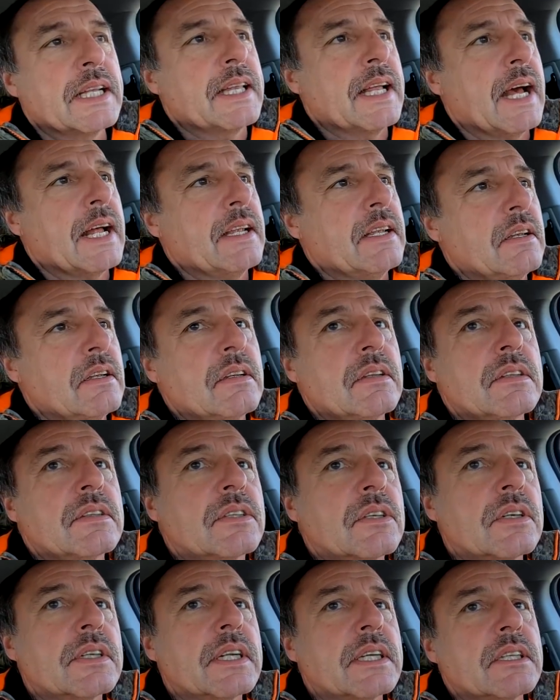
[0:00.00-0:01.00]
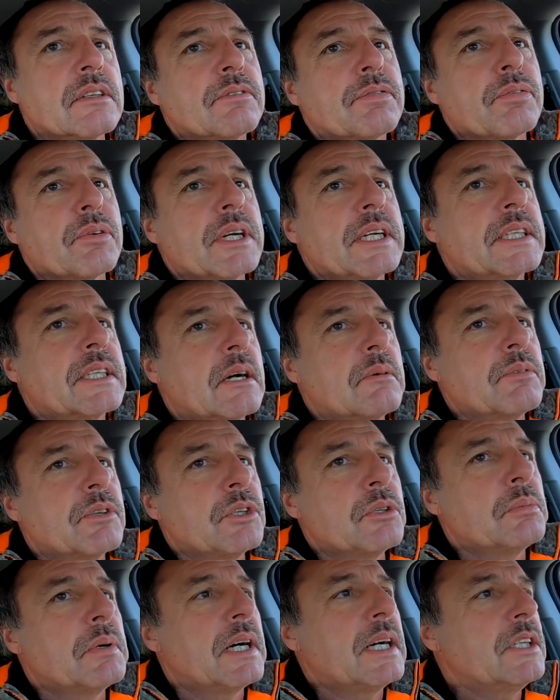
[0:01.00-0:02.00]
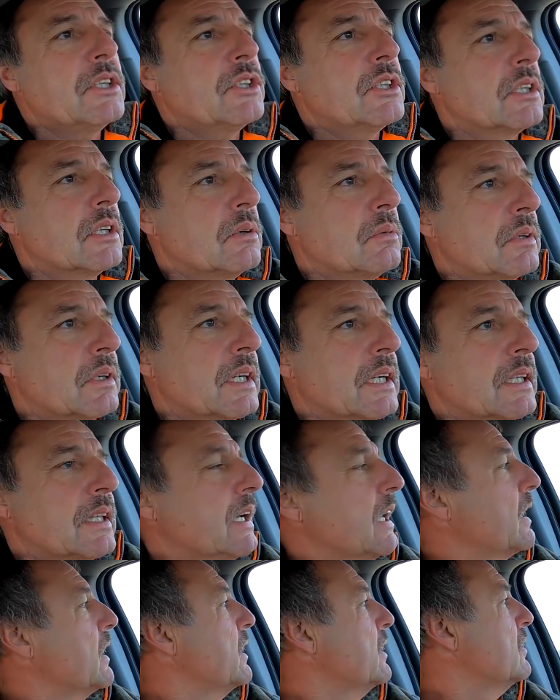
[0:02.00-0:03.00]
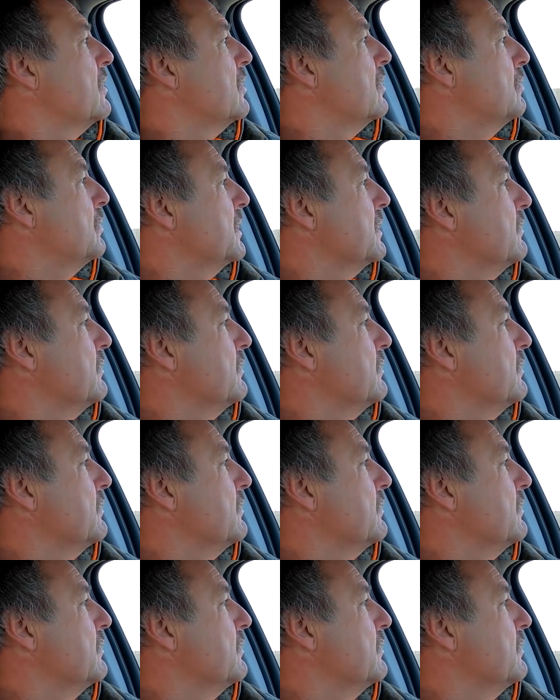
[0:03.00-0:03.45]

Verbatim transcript: Get that so it doesn't freeze up too much. So we'll get that at home.